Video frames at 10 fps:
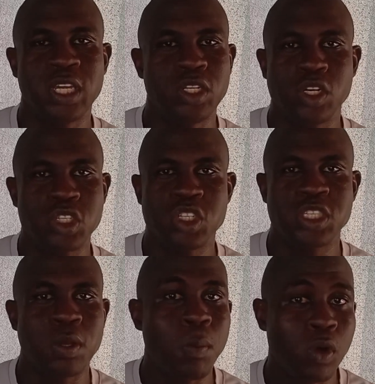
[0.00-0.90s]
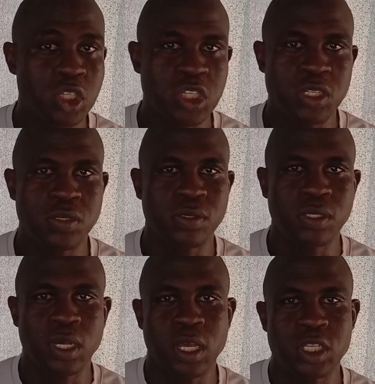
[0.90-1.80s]
not just the
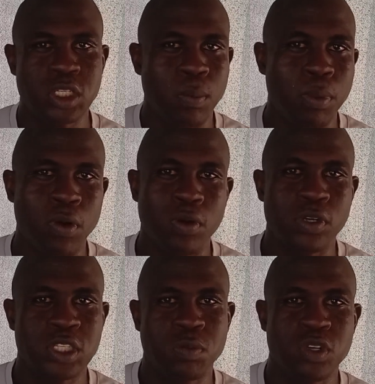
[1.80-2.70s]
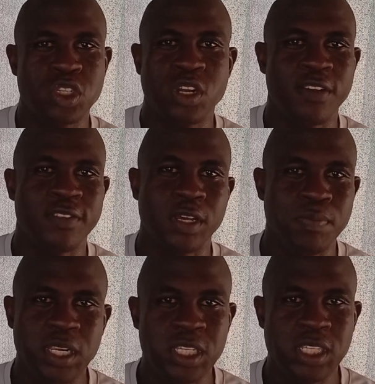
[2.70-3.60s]
emotional support, emotional
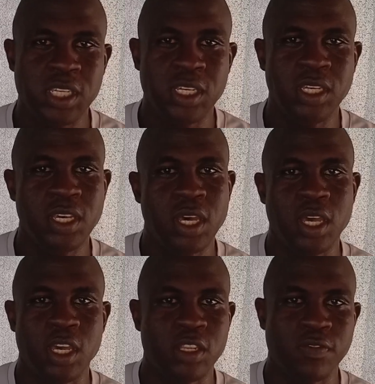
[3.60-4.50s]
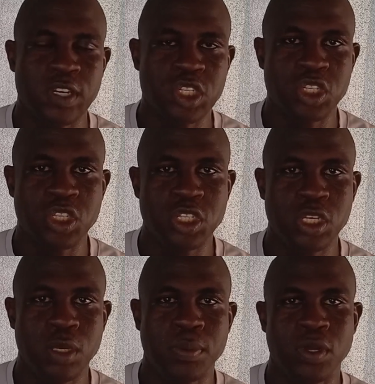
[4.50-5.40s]
availability in the relationship.